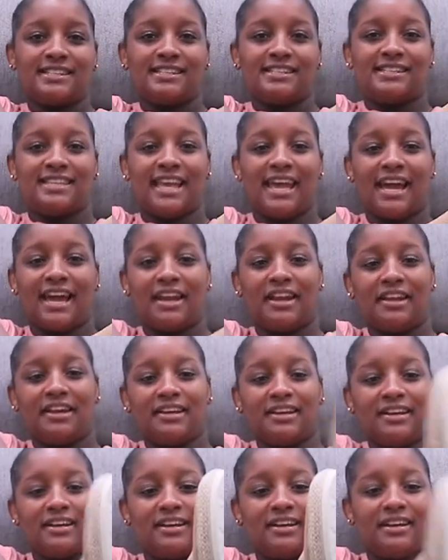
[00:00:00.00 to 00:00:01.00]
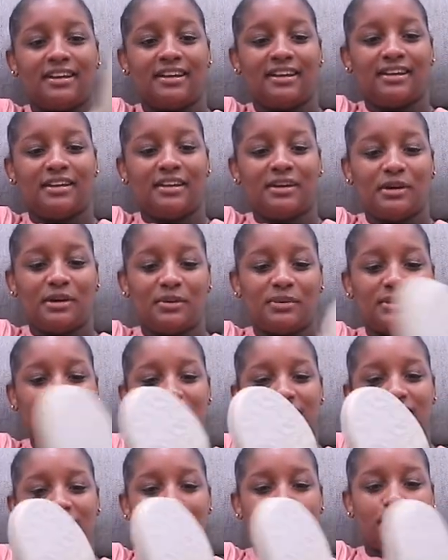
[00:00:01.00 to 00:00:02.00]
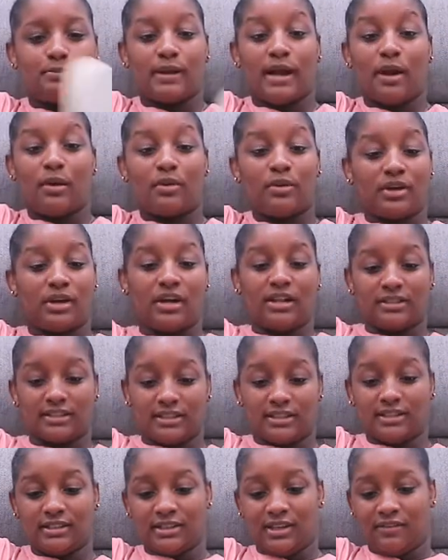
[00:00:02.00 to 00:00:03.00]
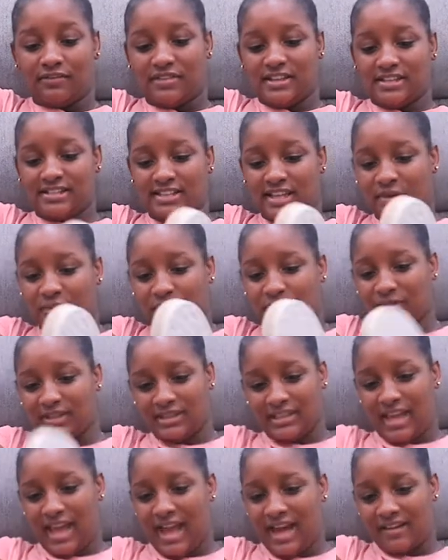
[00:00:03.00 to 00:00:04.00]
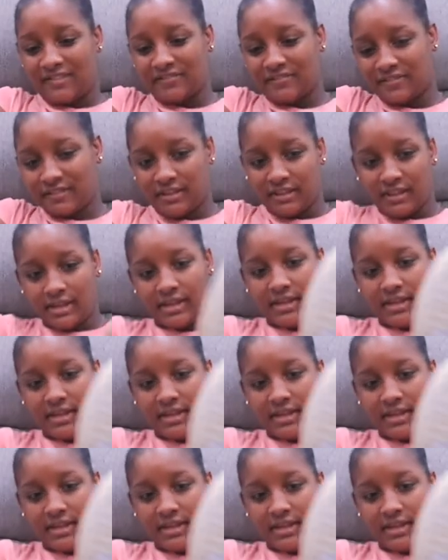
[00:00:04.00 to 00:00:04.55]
tan, what is this, brown color. Love this. I don't really have